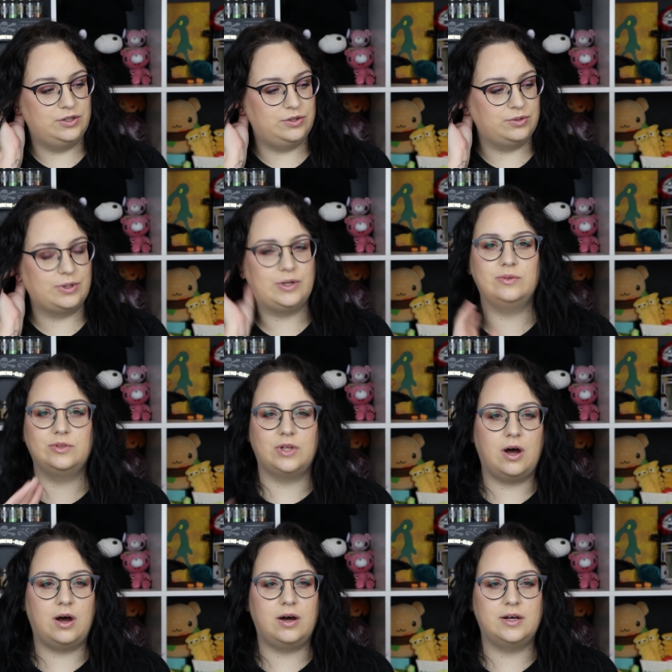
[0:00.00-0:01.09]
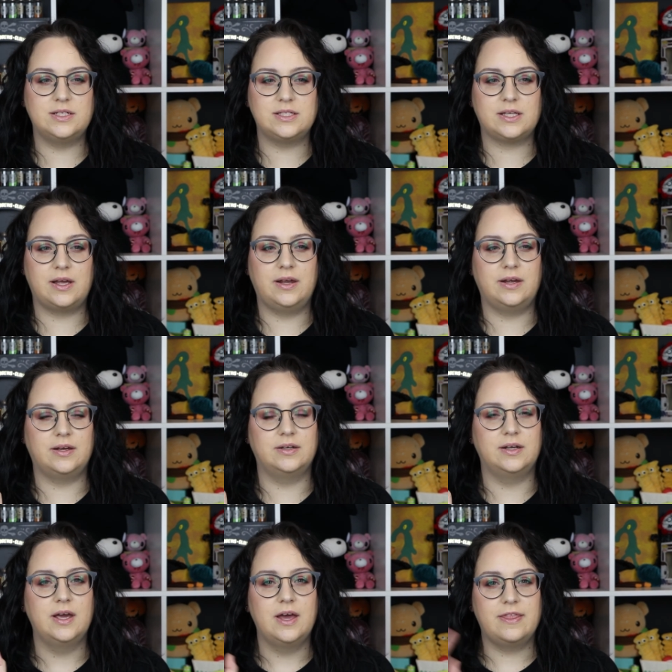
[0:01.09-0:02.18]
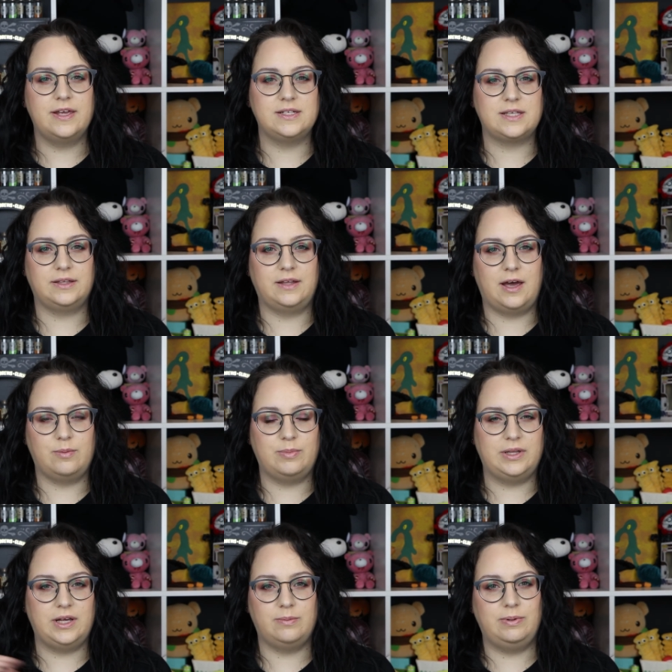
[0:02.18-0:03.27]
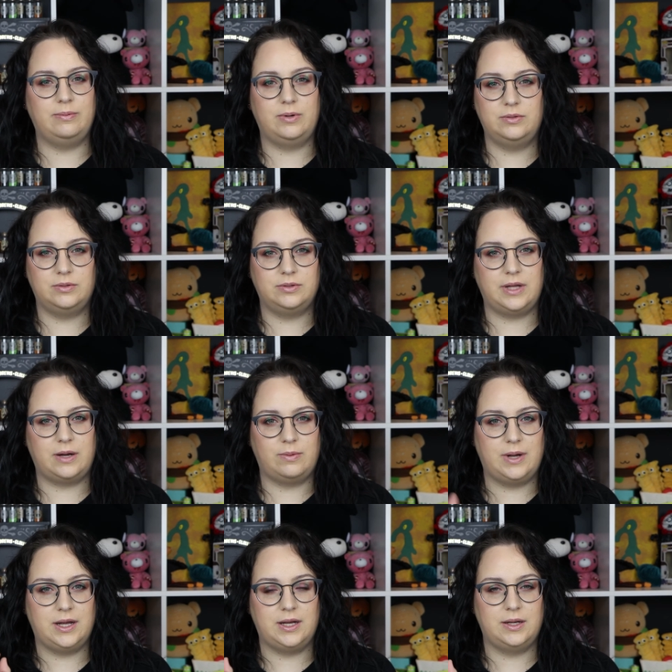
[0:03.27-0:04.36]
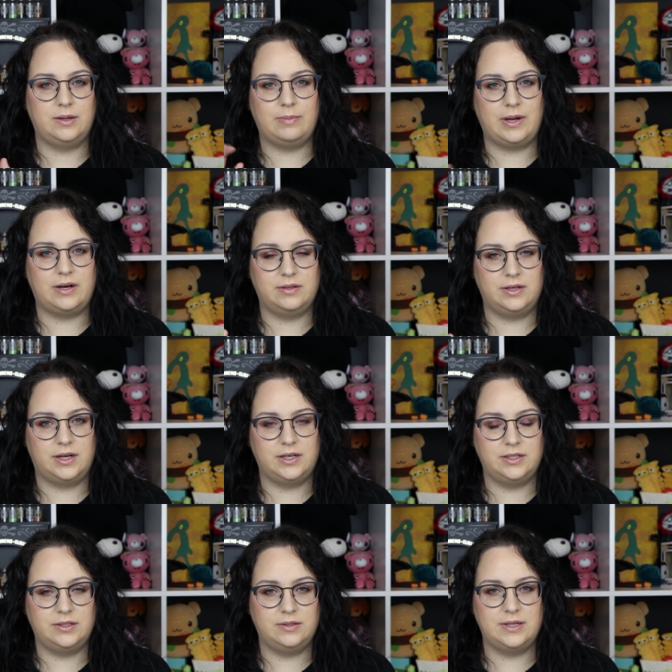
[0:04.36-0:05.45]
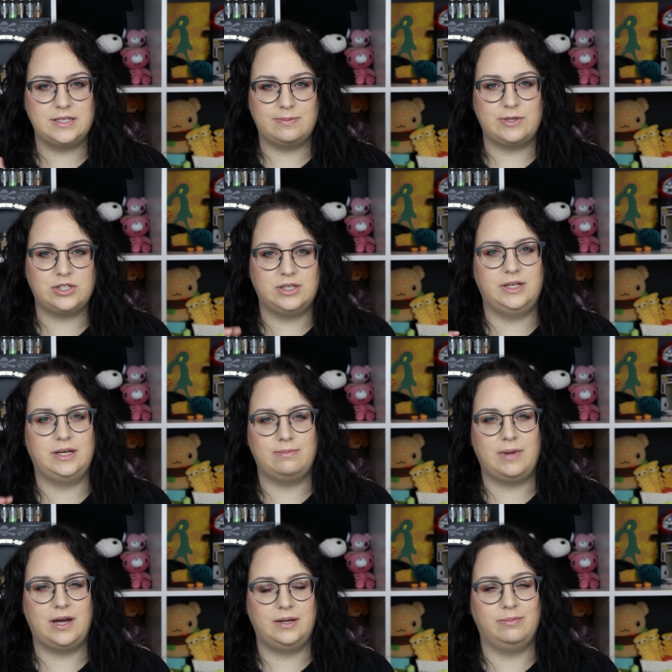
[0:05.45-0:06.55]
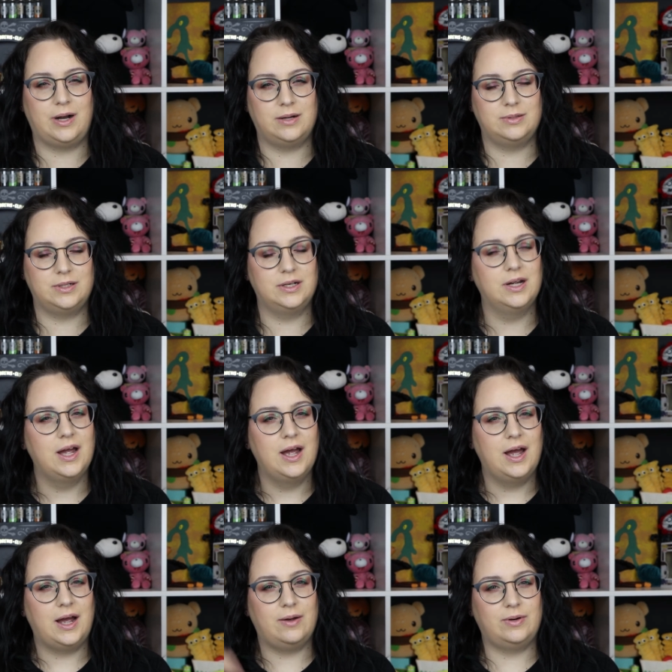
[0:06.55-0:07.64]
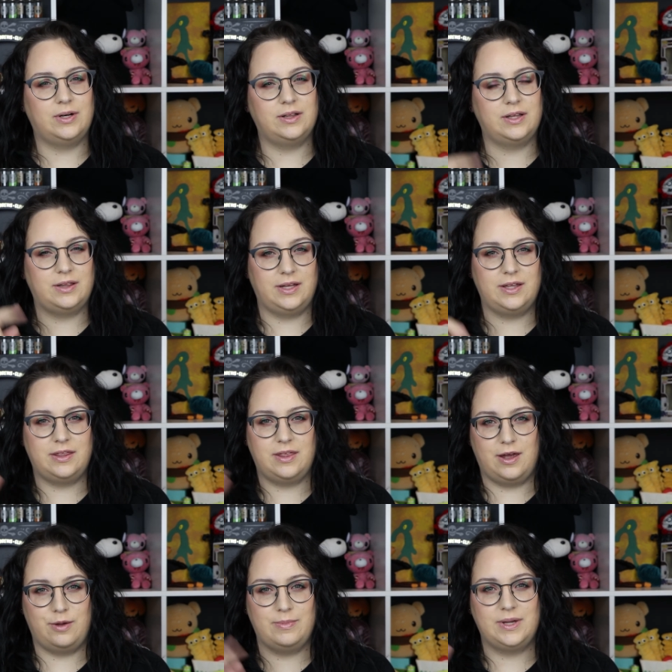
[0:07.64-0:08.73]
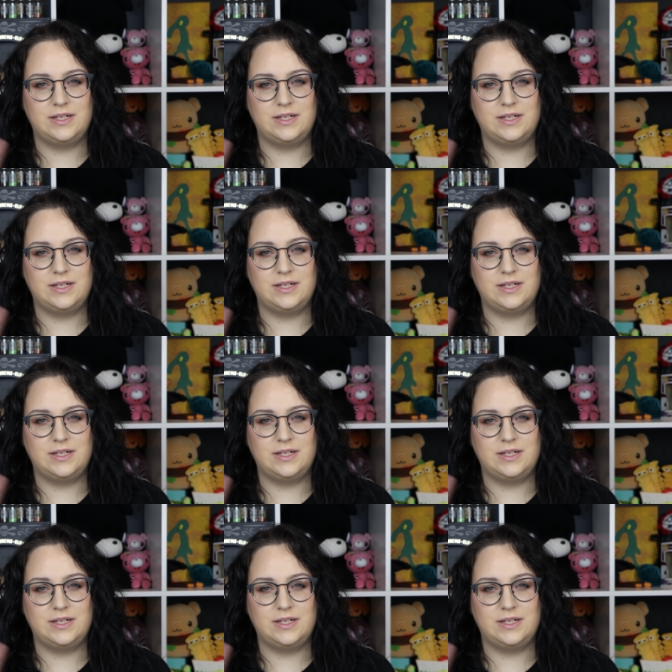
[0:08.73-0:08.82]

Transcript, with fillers: through laws and things like that, but there are people who do that way better than I do, especially Amani Barber. I will link them